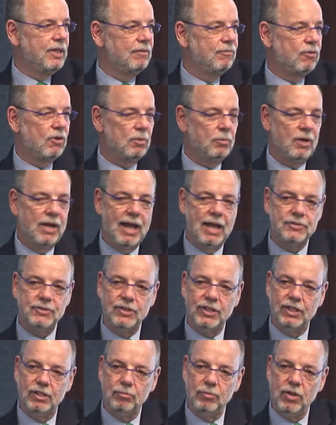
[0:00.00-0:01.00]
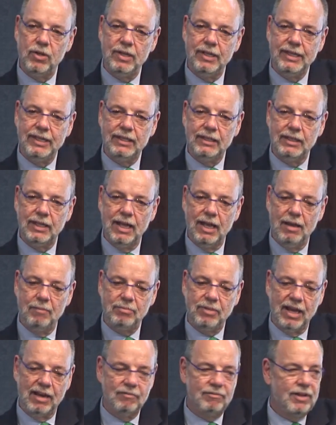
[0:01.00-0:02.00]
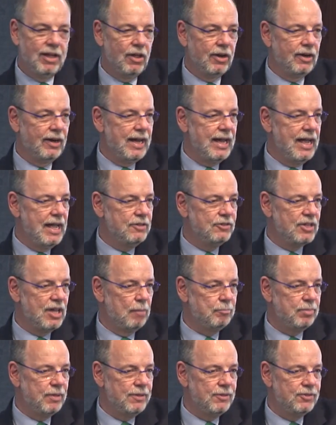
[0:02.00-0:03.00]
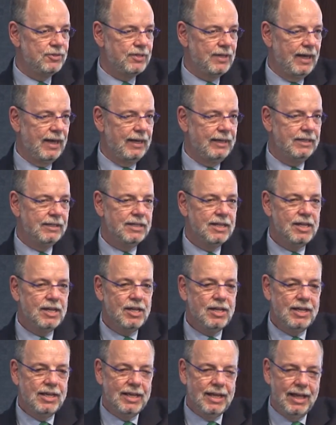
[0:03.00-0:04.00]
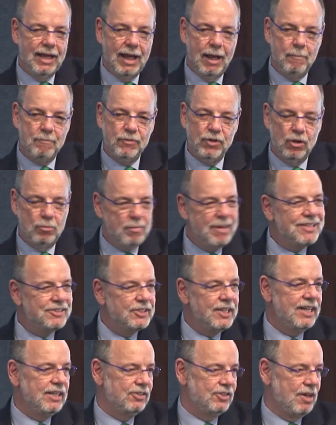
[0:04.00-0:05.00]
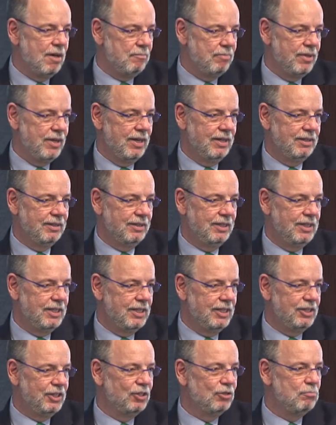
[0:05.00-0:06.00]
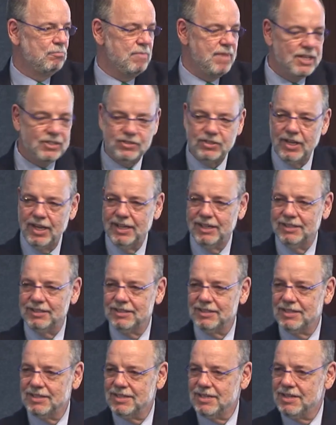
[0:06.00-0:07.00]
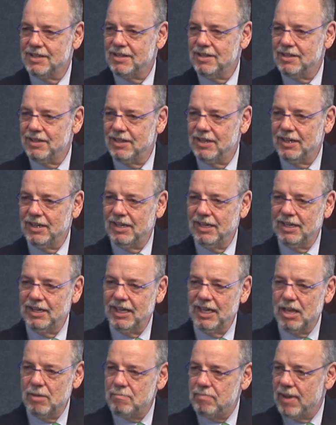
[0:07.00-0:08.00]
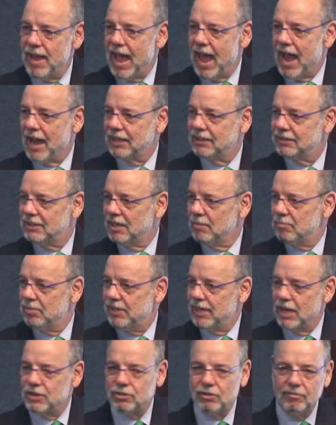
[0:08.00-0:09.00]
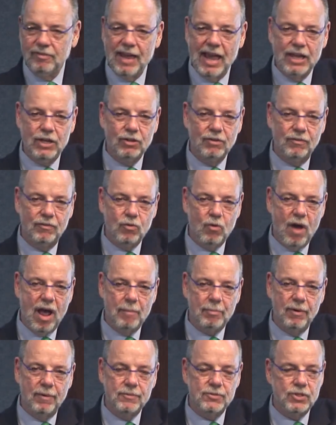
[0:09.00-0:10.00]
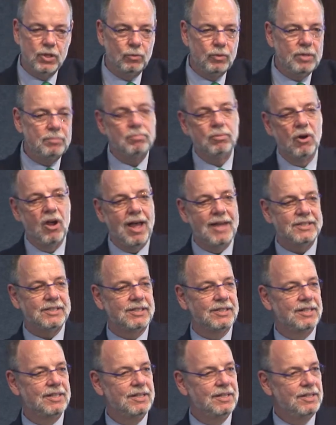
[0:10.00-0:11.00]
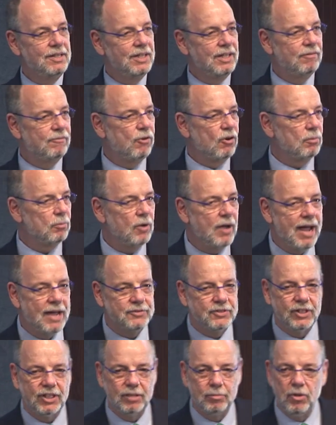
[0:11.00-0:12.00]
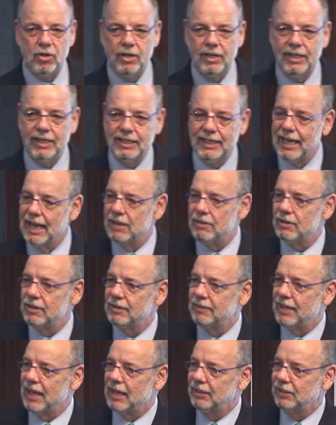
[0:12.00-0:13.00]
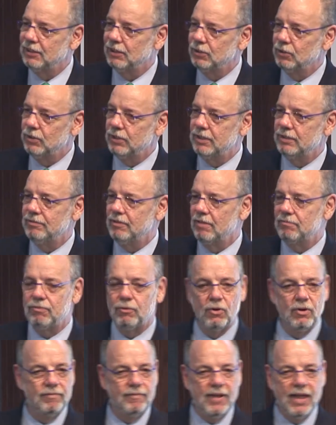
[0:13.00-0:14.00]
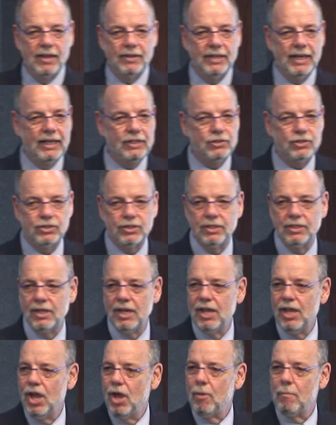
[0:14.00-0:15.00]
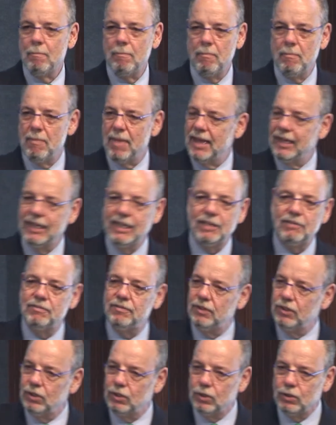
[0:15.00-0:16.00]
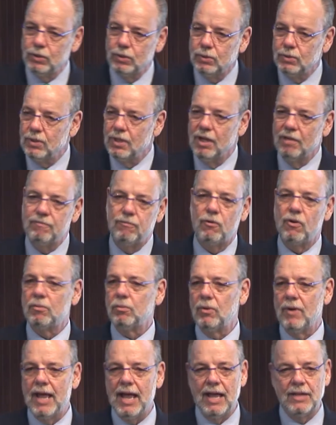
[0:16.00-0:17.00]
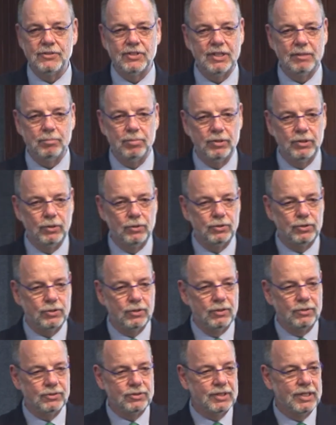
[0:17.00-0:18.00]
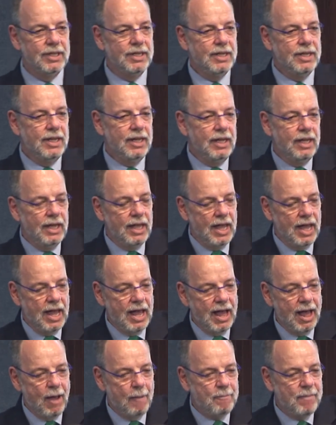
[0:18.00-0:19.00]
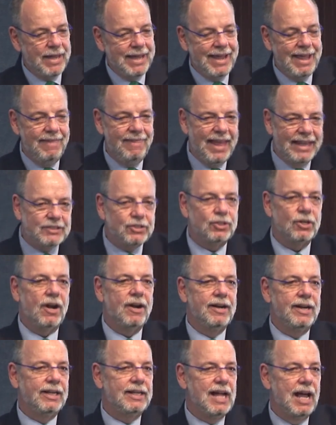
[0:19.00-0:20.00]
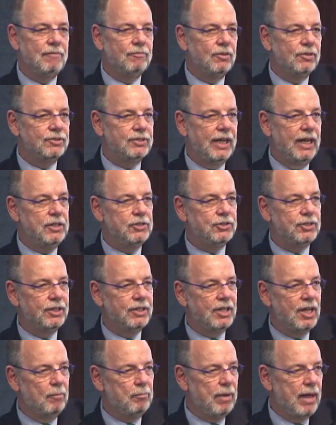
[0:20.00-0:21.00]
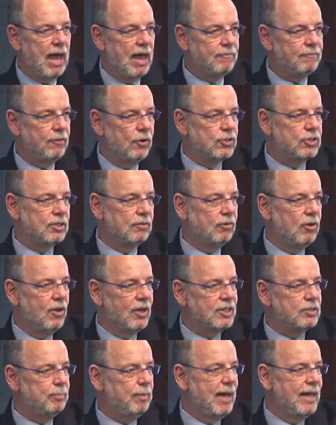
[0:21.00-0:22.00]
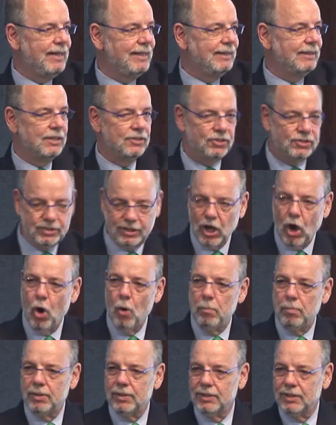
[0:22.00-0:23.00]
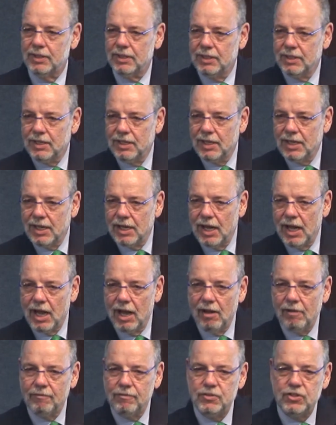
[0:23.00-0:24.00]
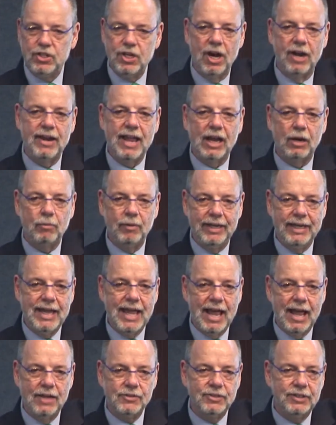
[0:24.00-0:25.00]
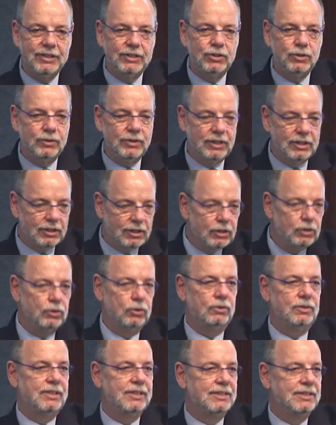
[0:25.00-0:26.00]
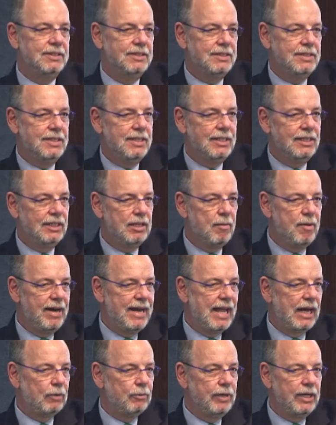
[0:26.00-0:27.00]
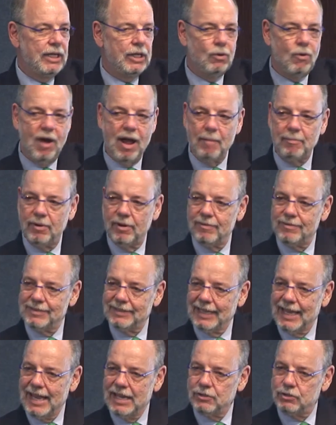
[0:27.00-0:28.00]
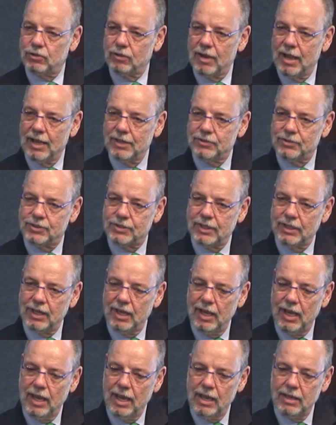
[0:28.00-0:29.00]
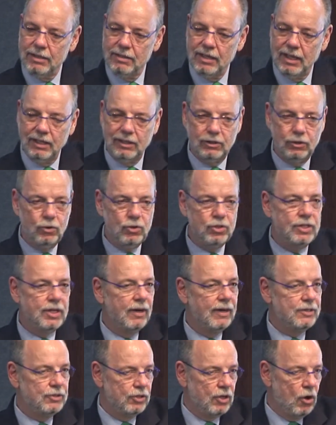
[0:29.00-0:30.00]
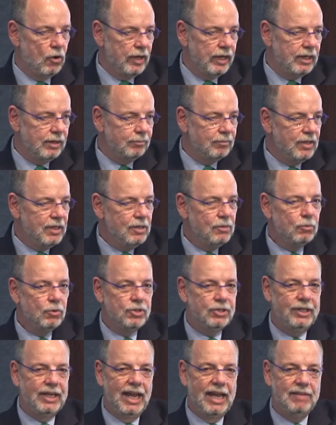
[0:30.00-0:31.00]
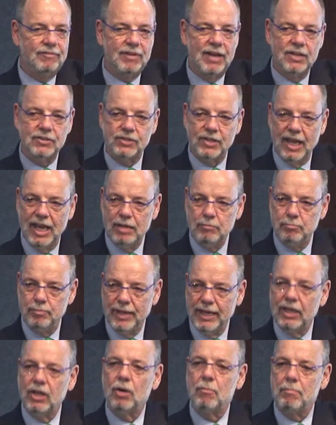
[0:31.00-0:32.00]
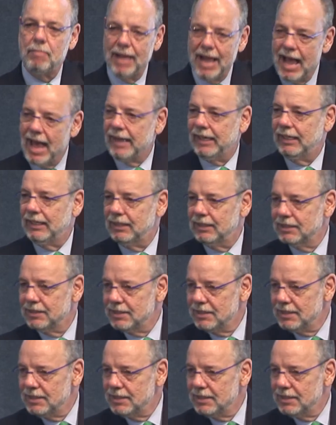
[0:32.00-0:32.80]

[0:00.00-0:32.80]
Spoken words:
affordable housing community, kind of held our hands up and said, you're missing something here. You're missing the impact and potential value of cooperatives. So we brought the affordable housing community together, and that included the Ford Foundation, many of you affordable housing producers, and that started a conversation about, first of all, expanding the scope of shared equity housing to include limited equity cooperatives, land trust, and inclusionary zoning, which gave us a bigger body